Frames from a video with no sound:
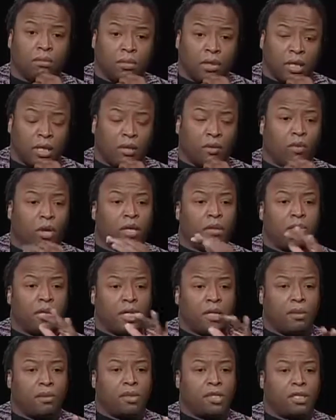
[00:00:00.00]
Yeah, the way the
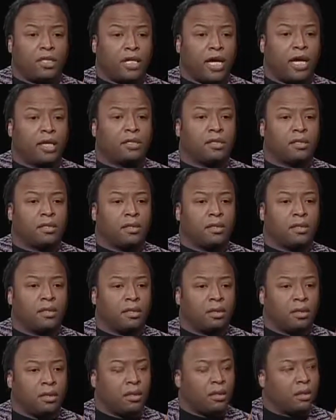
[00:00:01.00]
media projects
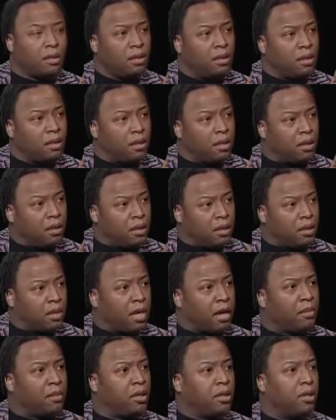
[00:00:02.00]
a
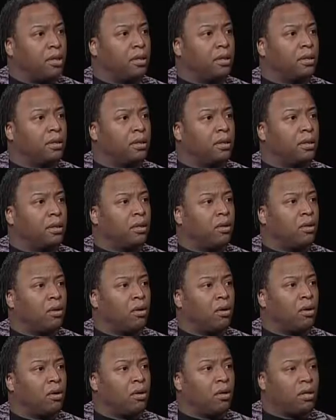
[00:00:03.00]
neighborhood,
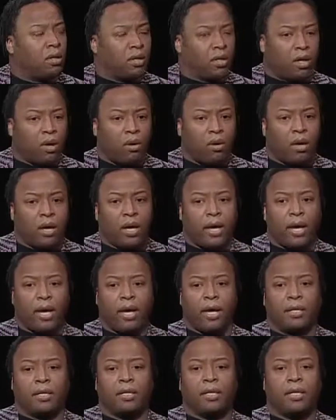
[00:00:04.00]

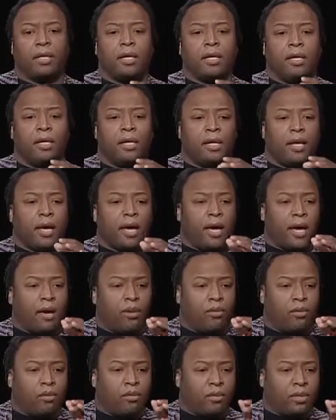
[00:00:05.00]

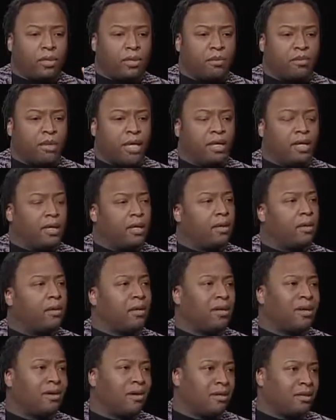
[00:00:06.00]
and with the media,
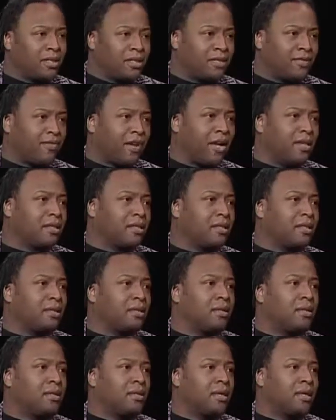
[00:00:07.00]
just face it,
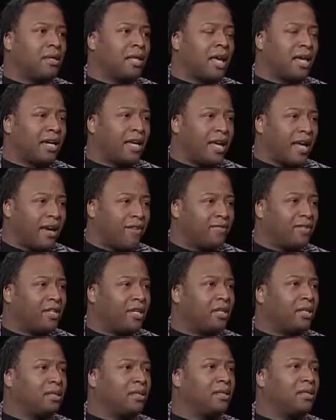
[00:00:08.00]
a lot of
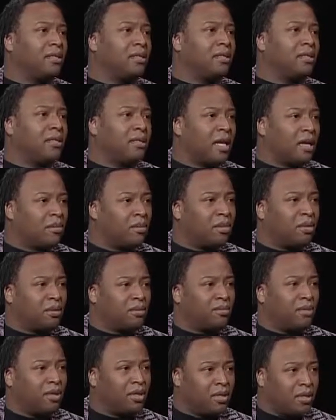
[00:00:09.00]
ethnic
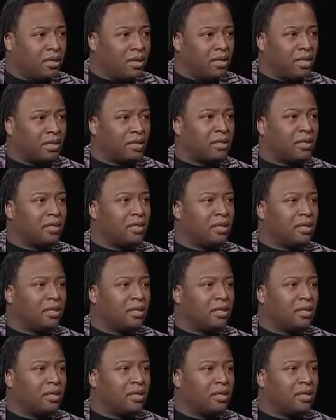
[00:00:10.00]
neighborhoods,